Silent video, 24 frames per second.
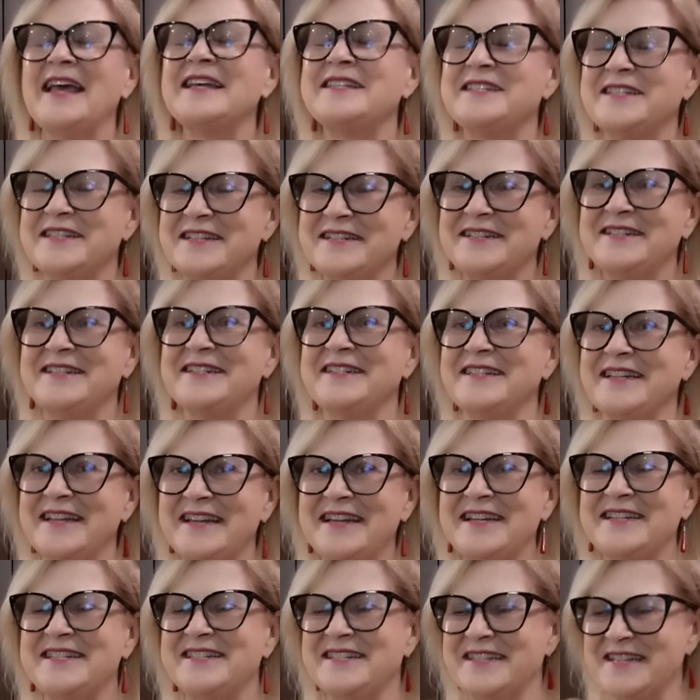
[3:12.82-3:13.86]
kitchen.
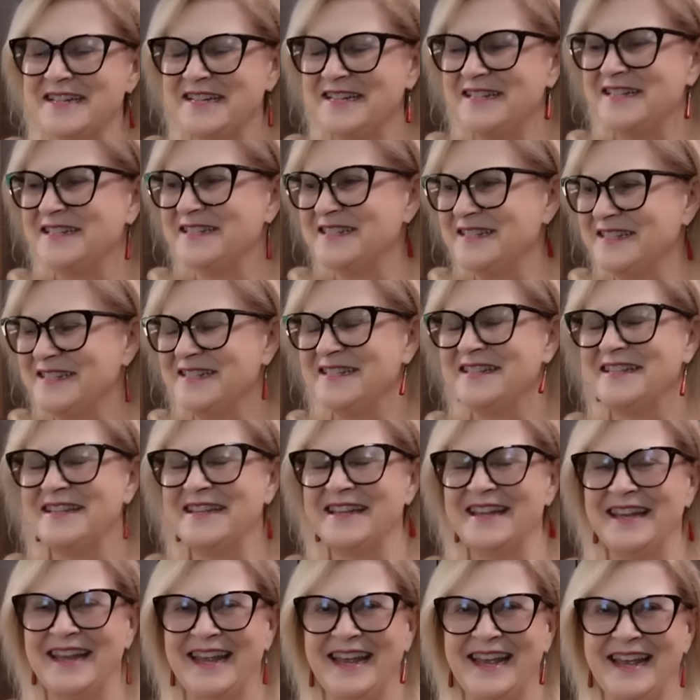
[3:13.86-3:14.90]
It did. And my
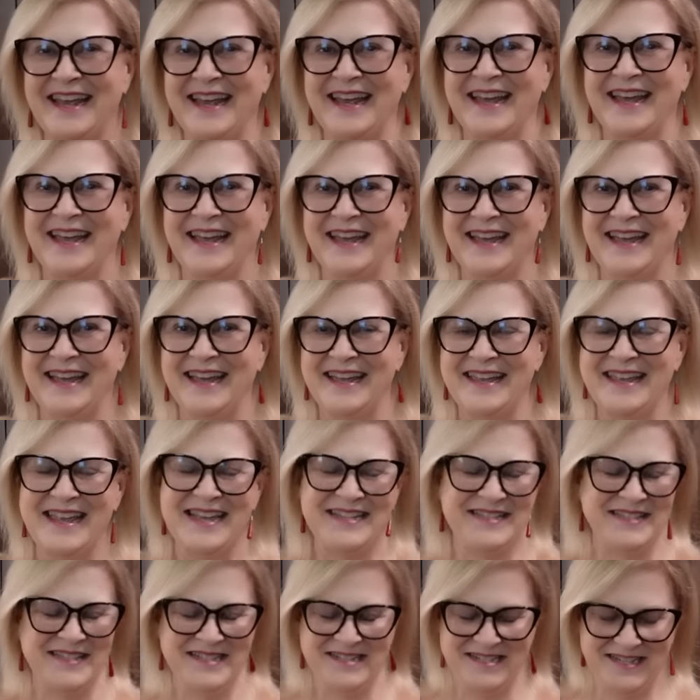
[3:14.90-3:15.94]
computer area.
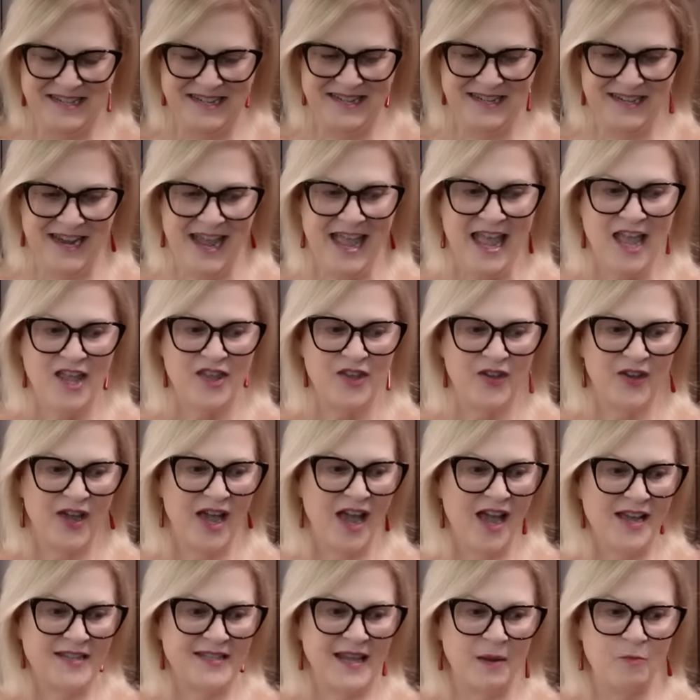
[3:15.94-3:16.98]
Yes, it did. You
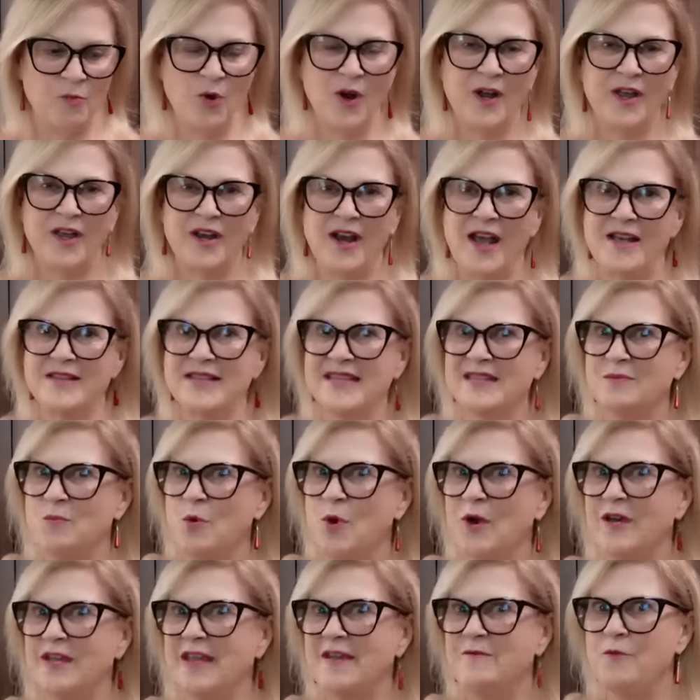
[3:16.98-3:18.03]
guys, I'm working on some
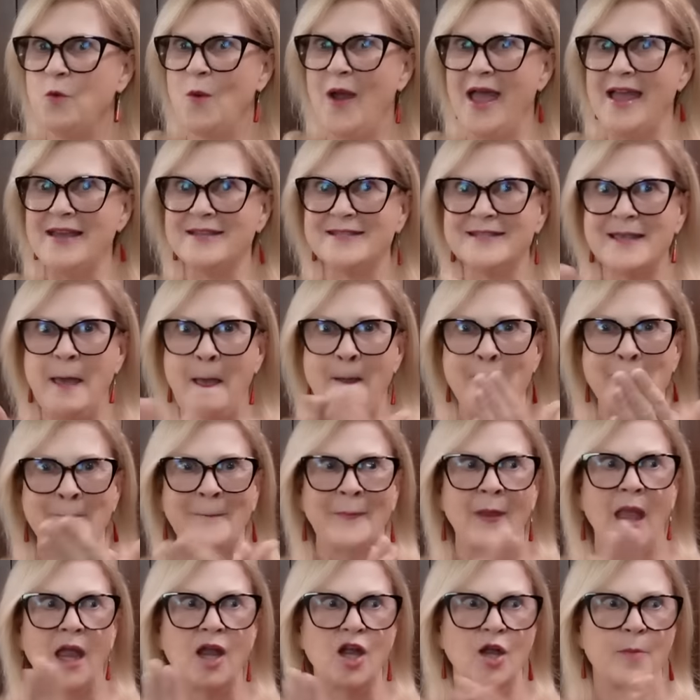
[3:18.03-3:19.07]
more
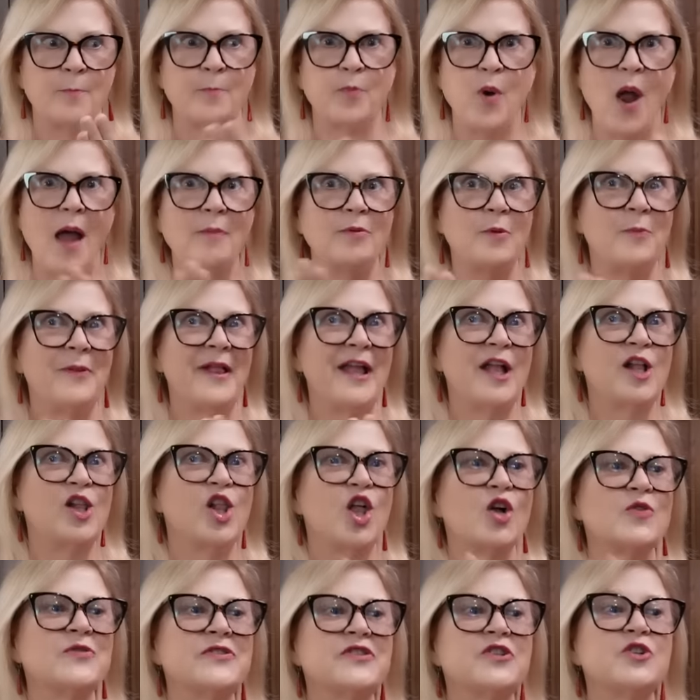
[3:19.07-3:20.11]
giveaways, probably
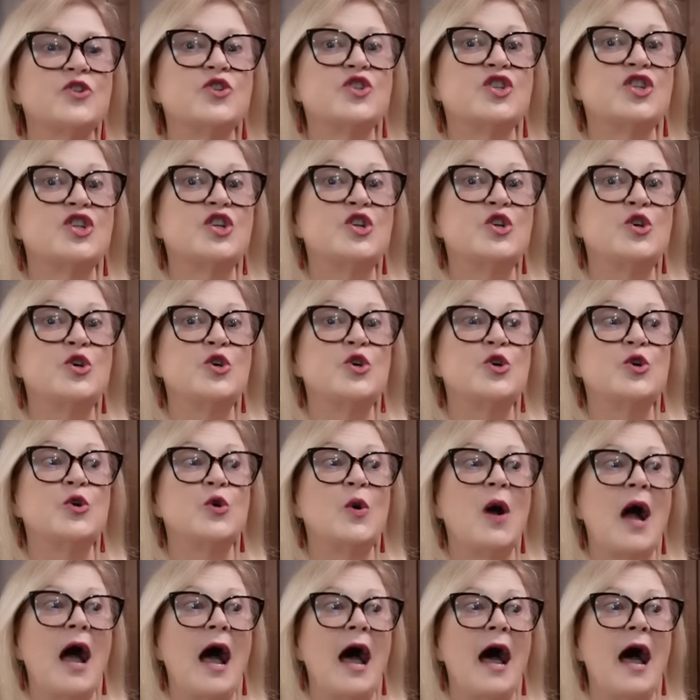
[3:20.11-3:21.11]
closer to